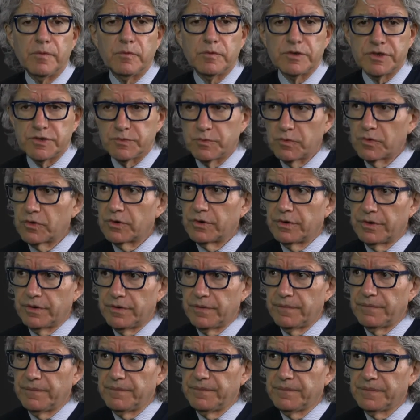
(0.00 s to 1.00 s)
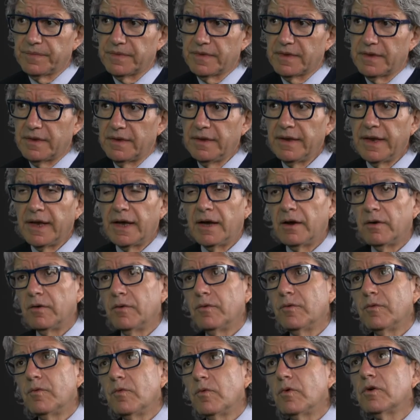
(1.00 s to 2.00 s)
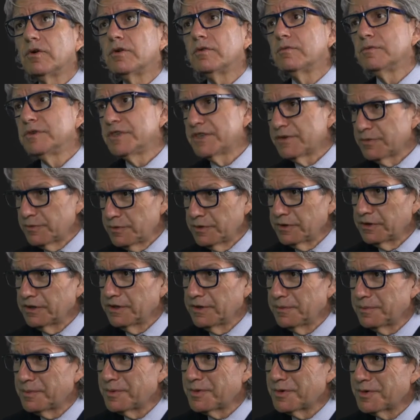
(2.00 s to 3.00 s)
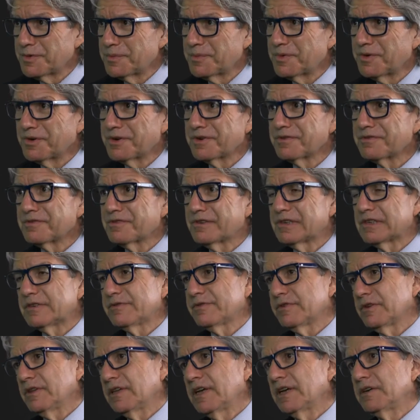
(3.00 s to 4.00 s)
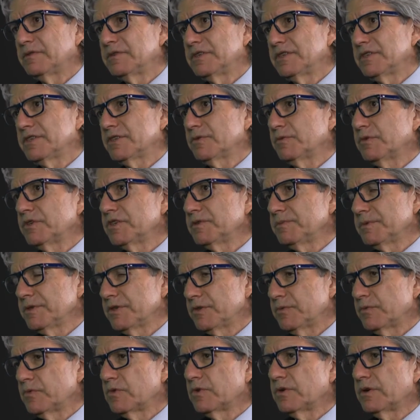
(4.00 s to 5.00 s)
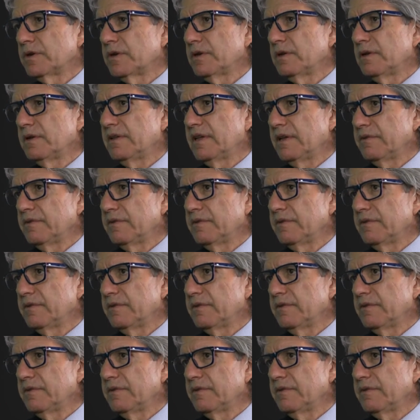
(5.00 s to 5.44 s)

was Wharton. Now, Wharton was a really important partner for us for a lot of reasons. One is because Wharton,